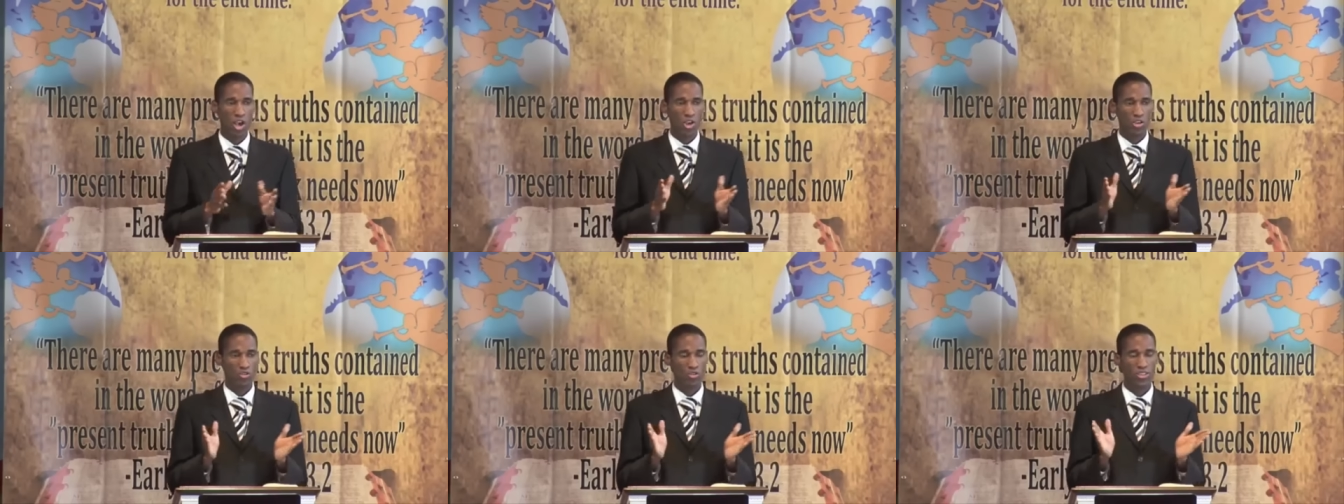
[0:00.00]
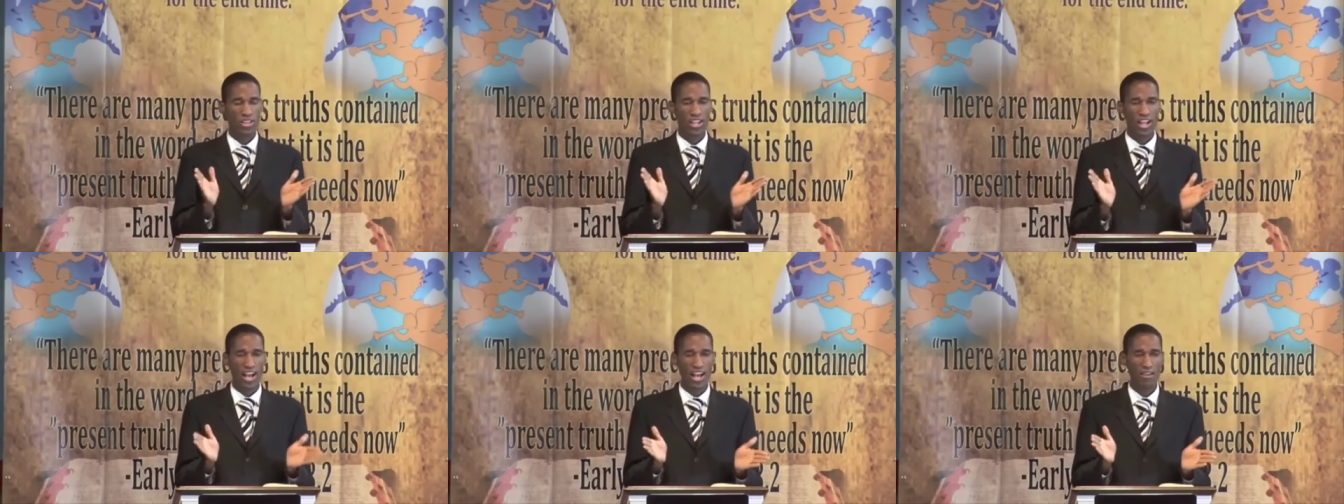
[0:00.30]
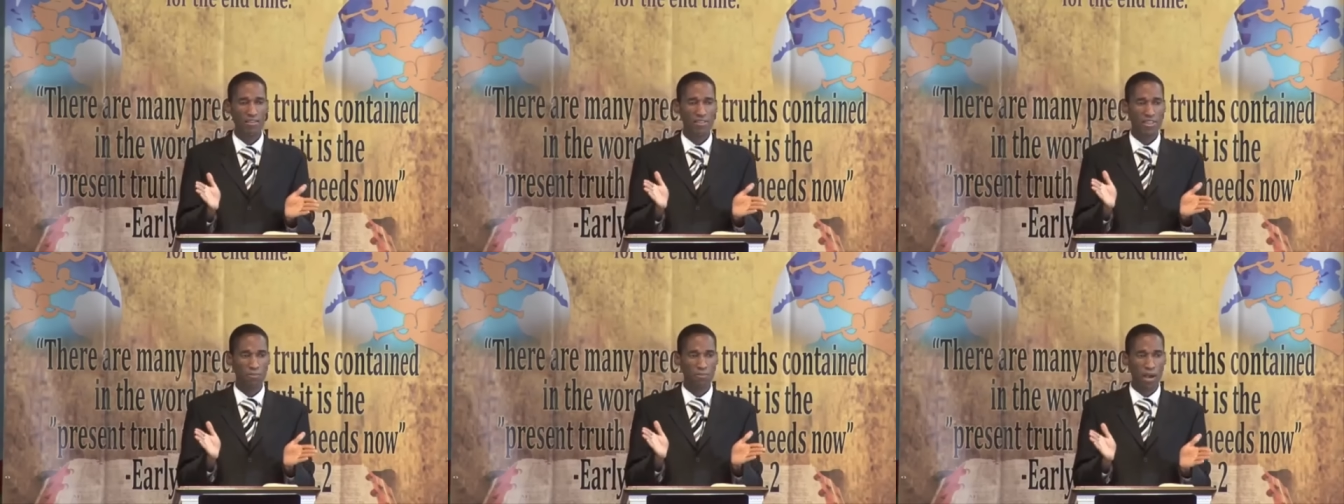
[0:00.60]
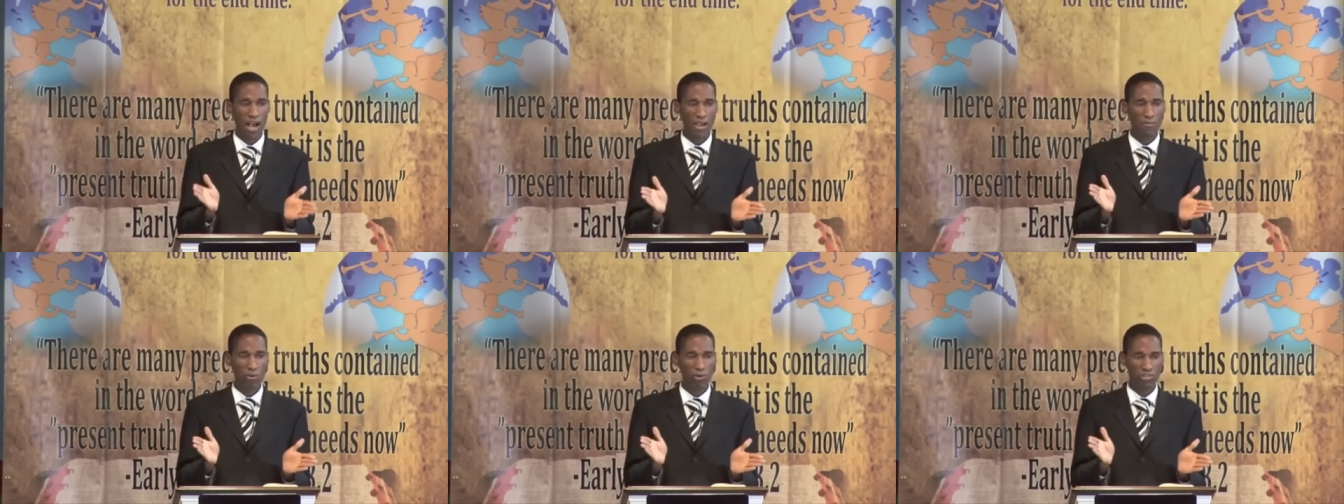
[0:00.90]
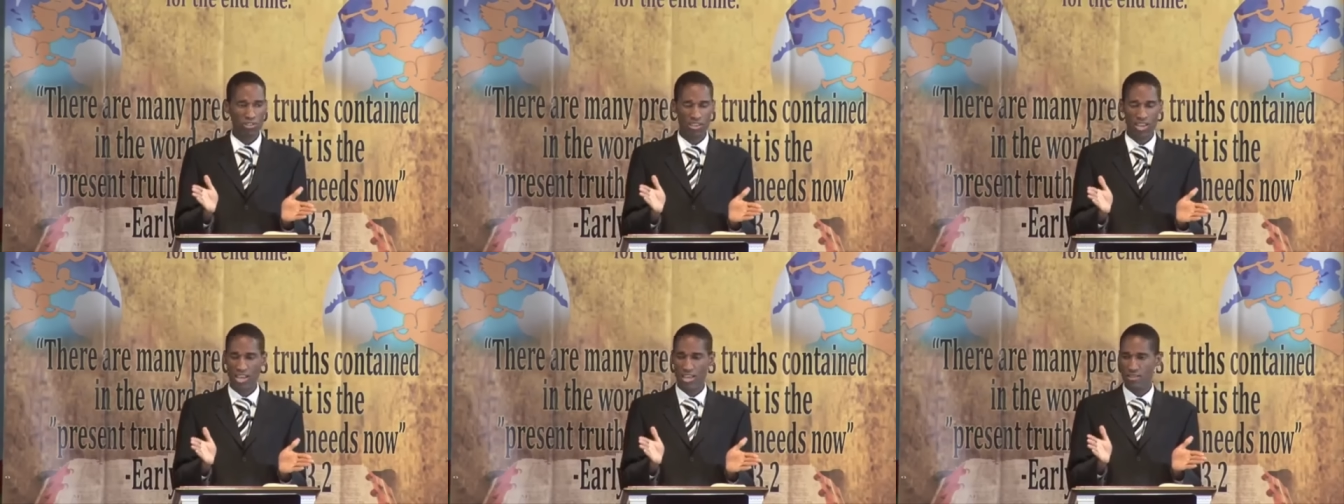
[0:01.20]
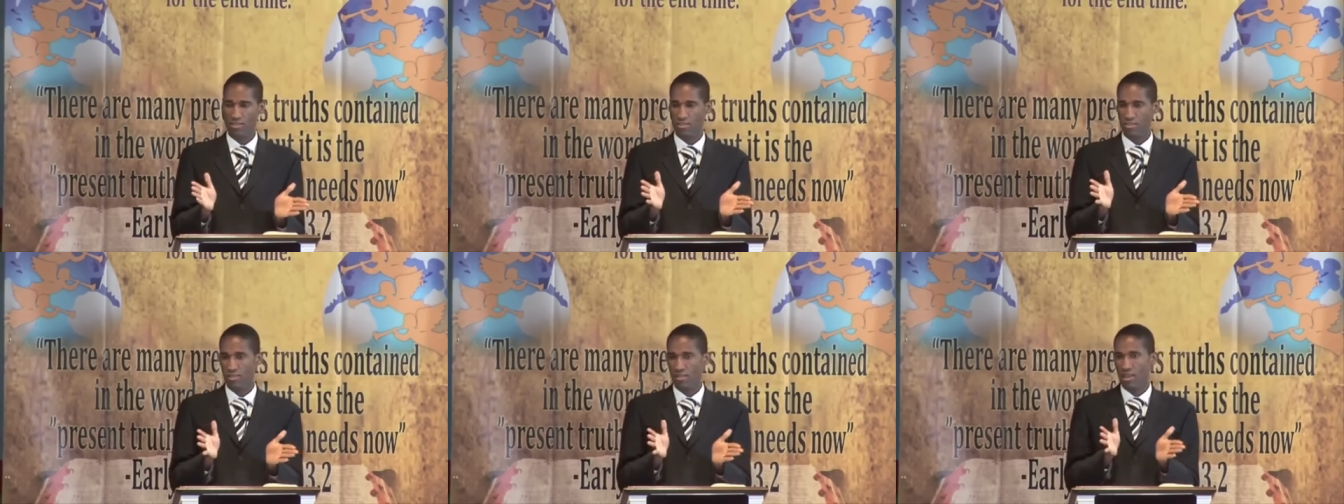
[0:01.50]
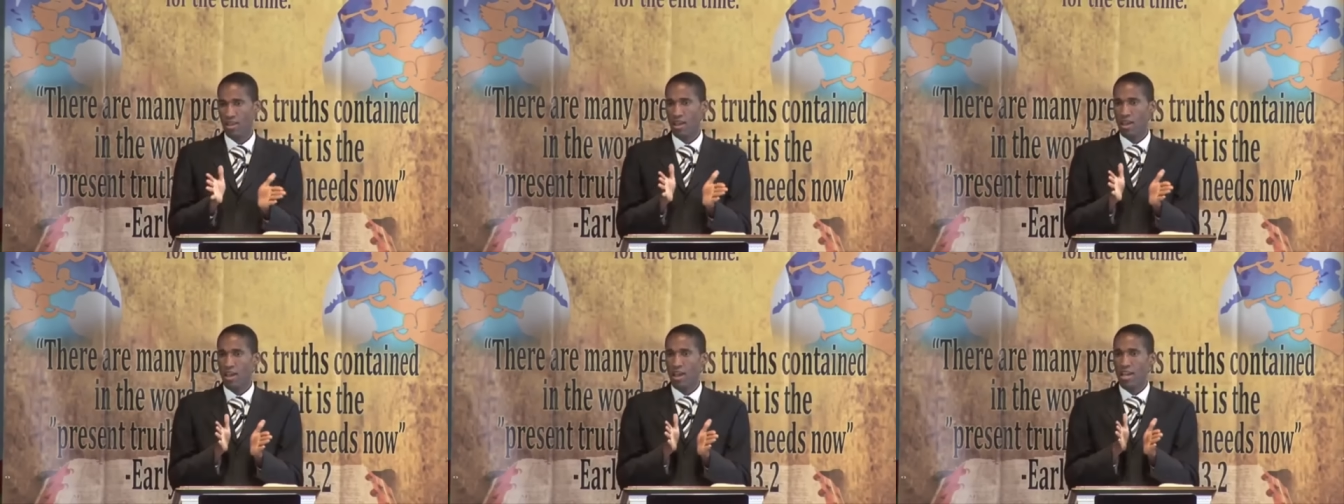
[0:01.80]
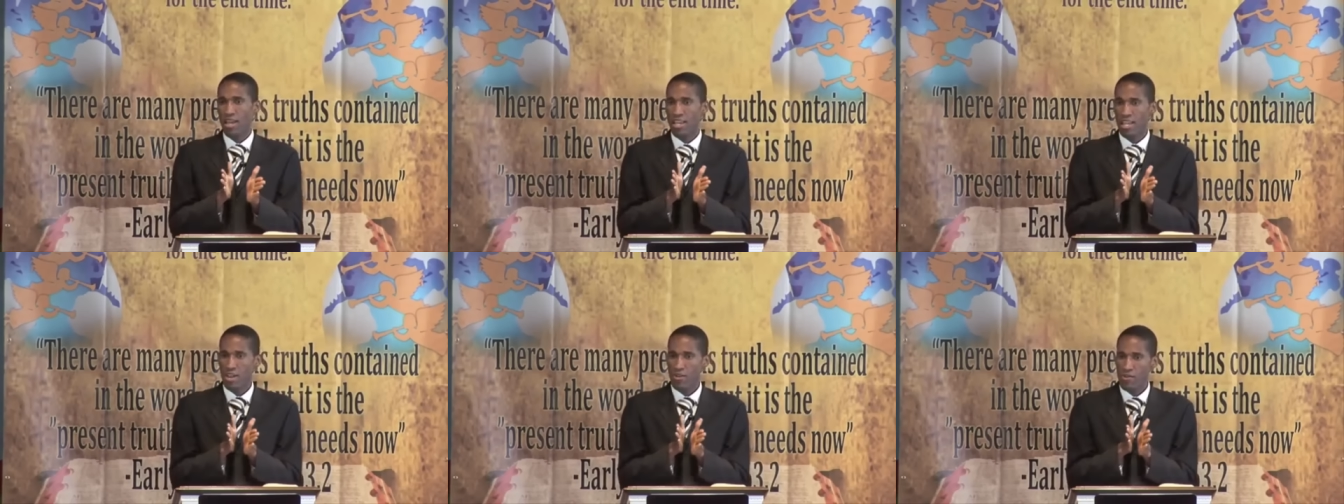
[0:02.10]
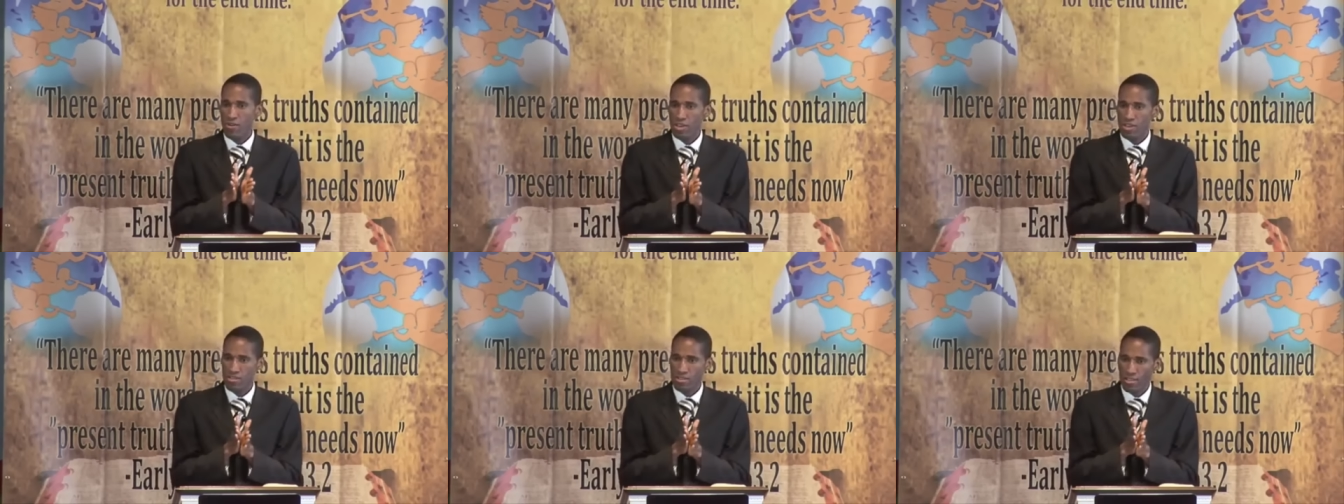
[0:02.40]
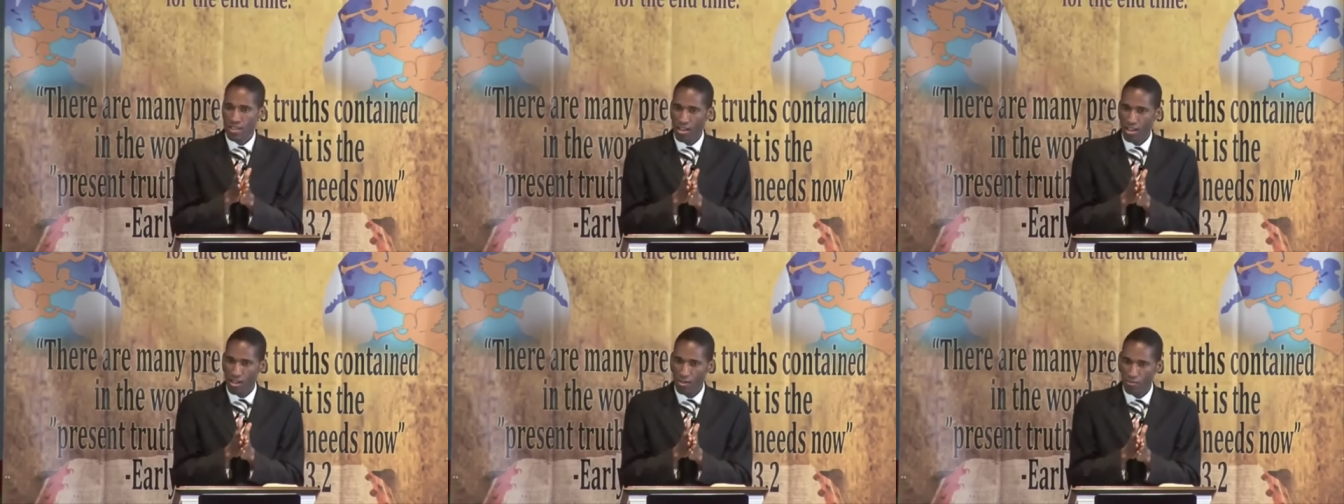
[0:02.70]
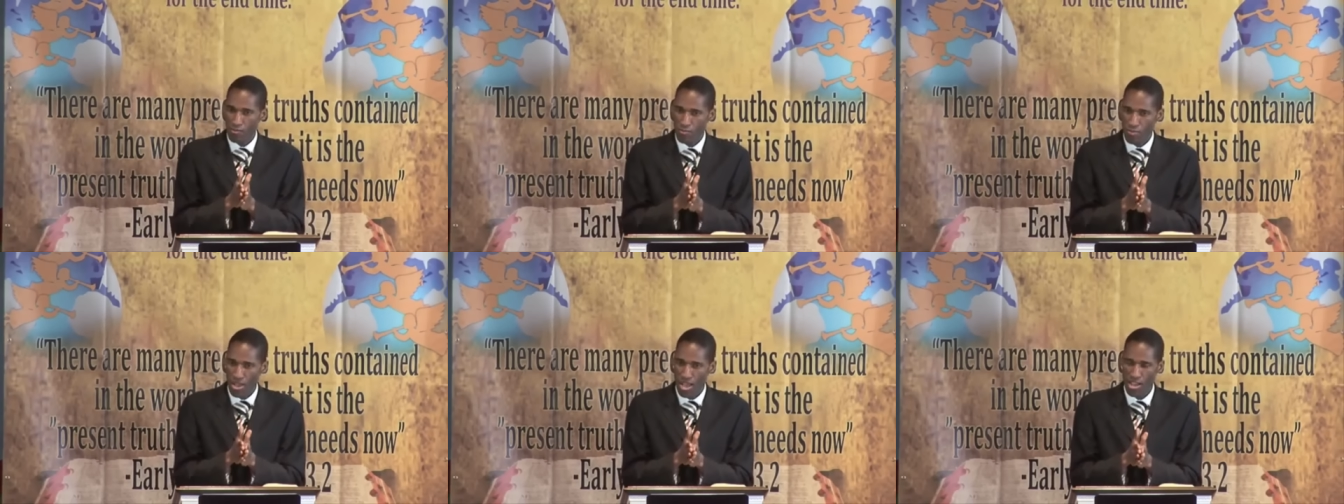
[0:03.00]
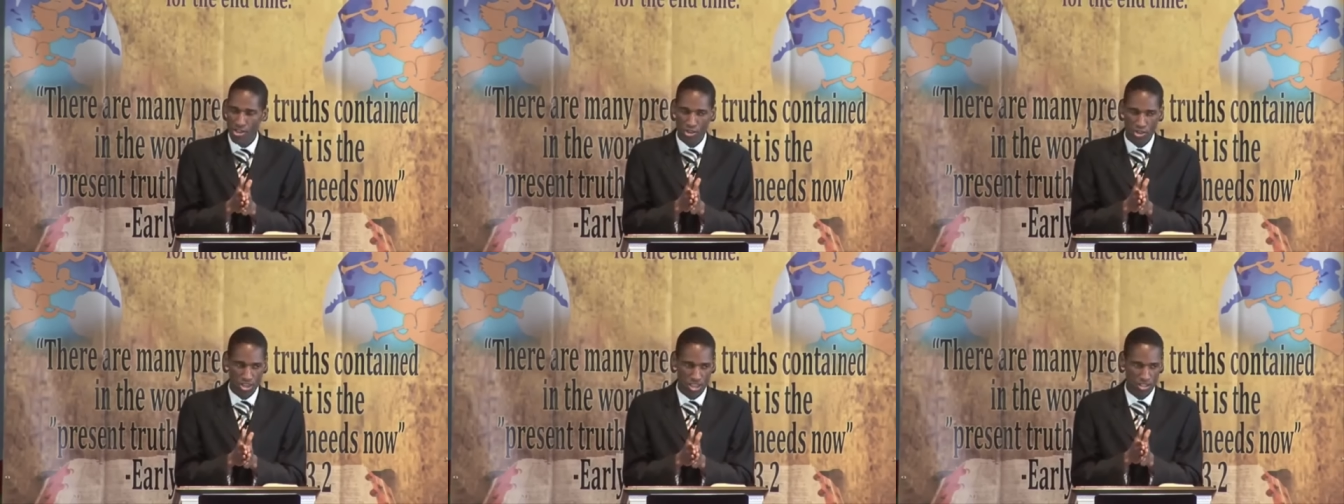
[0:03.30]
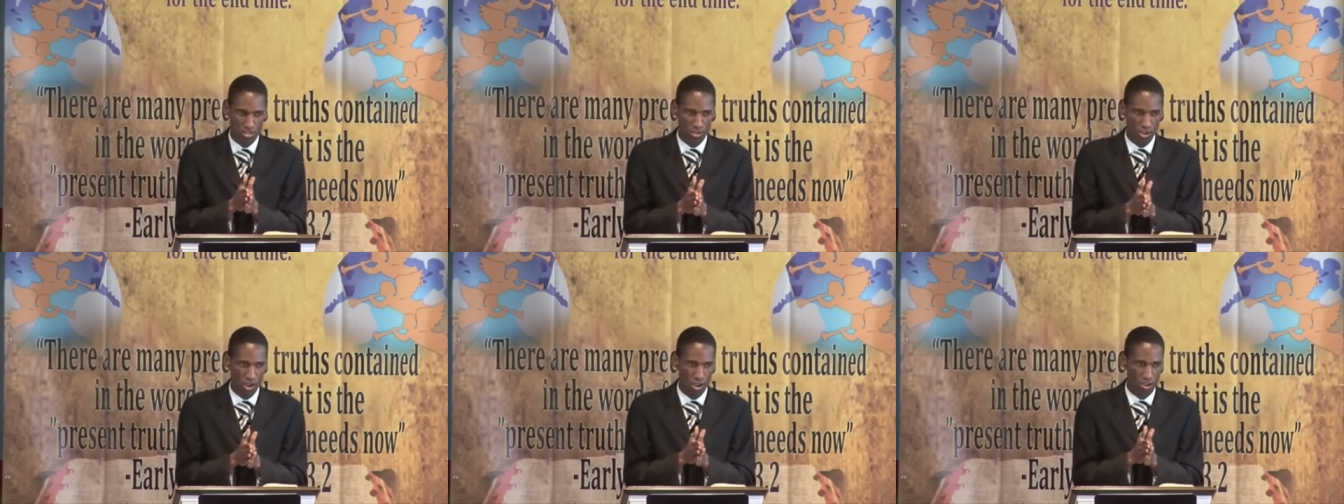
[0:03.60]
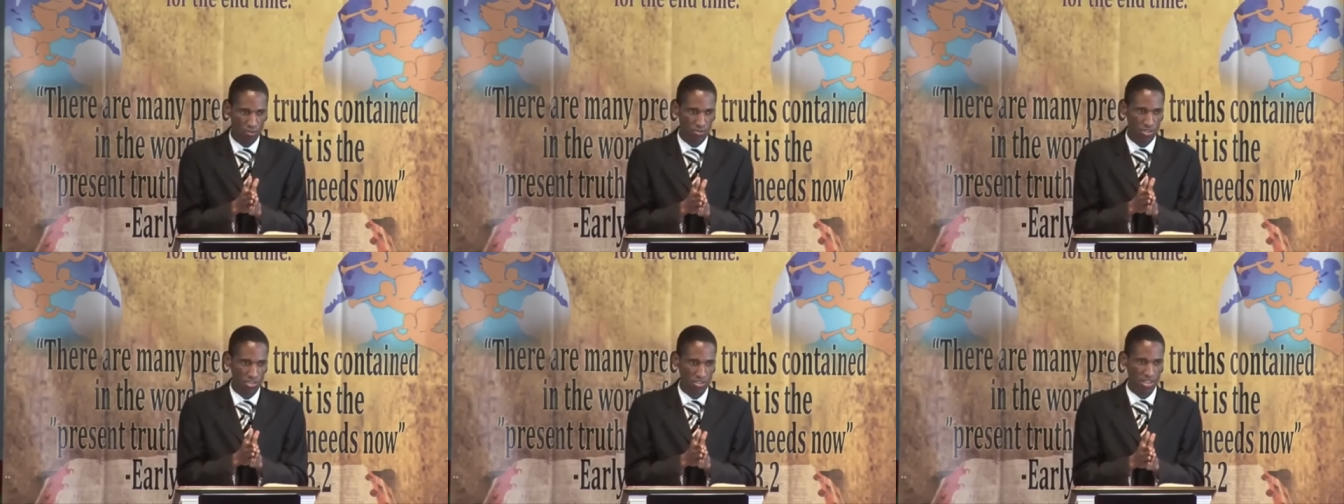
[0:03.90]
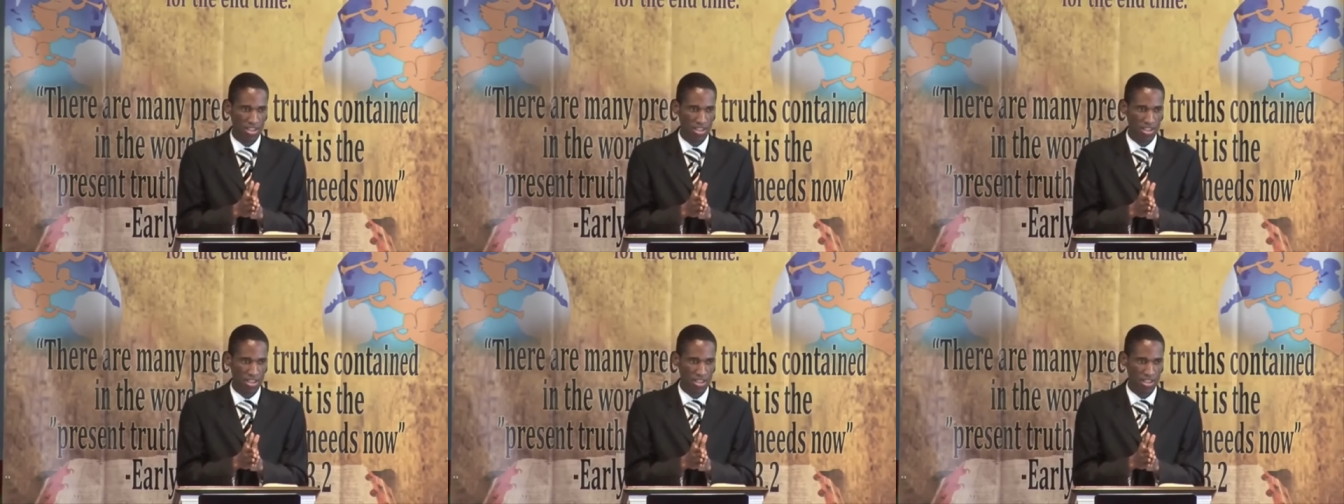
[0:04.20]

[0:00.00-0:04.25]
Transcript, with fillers: So the God the Bible says, here is the patience of the